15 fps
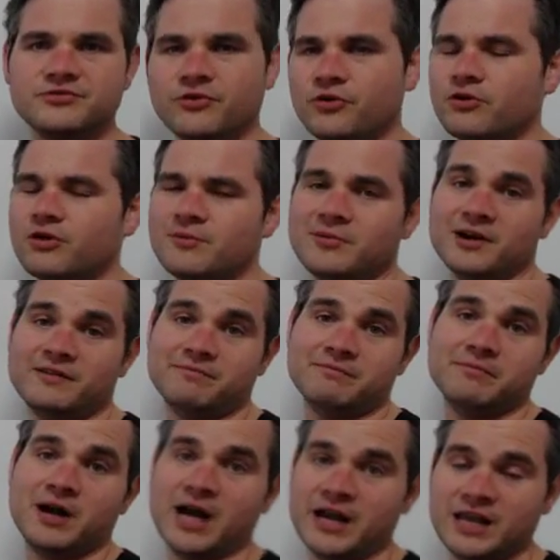form of
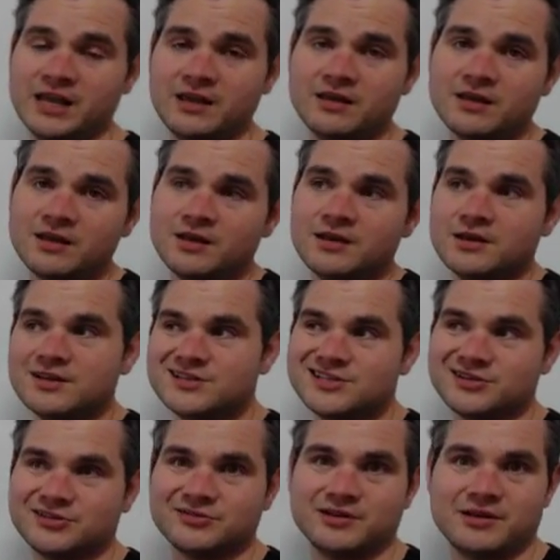money.
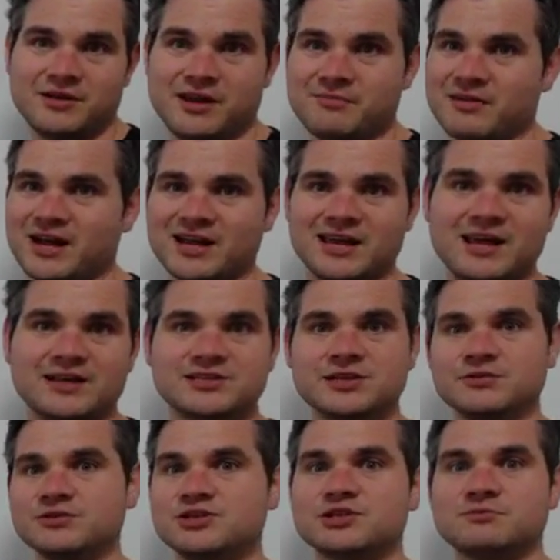So in my case,
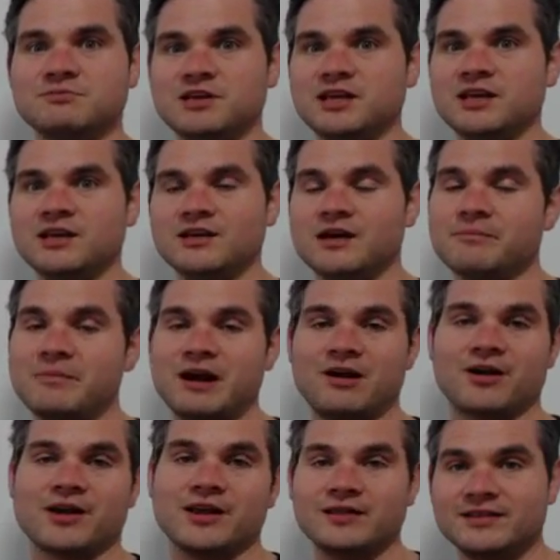it would just be
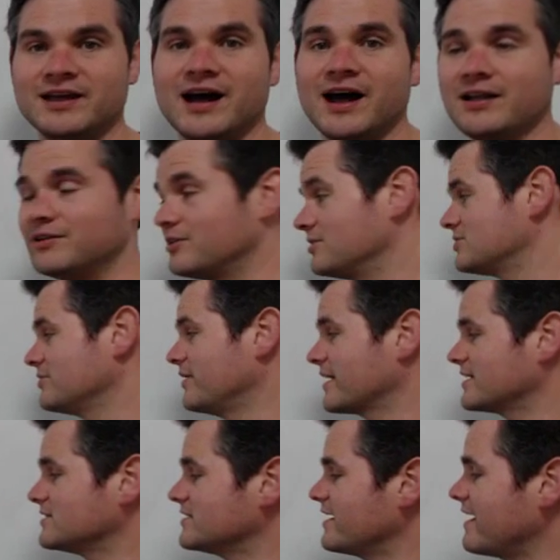American dollars. So I
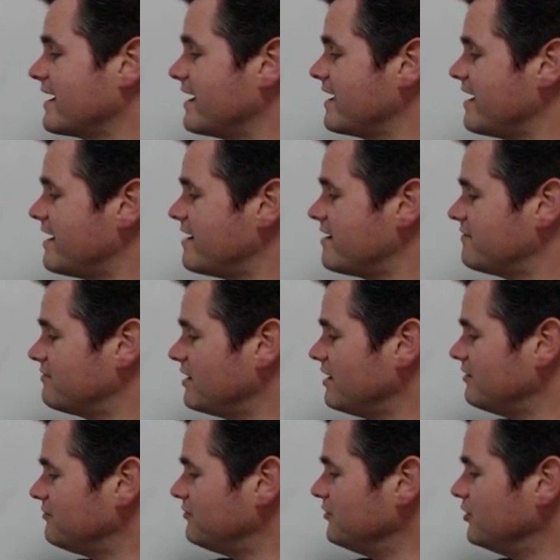can say I have
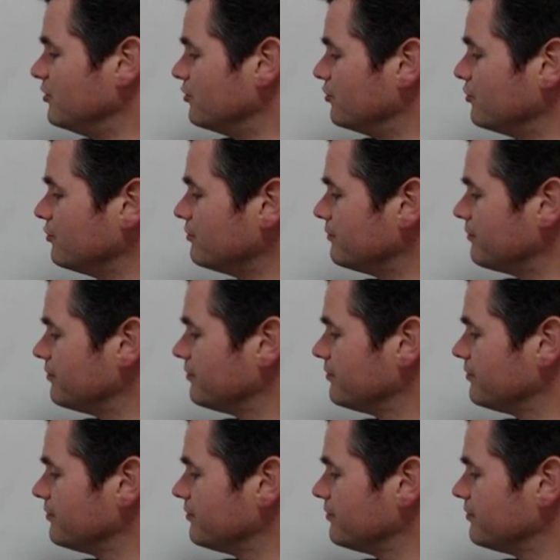a few